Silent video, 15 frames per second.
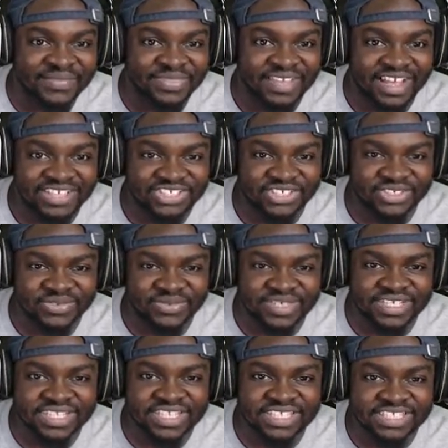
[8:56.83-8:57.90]
I should
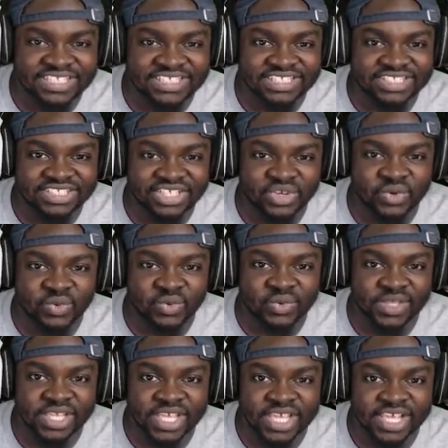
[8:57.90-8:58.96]
read this, too,
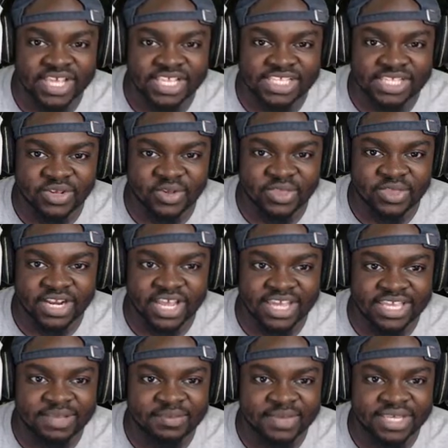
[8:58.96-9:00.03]
so that I
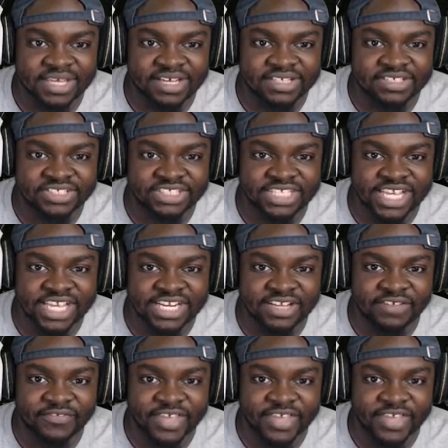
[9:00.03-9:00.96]
can be understanding of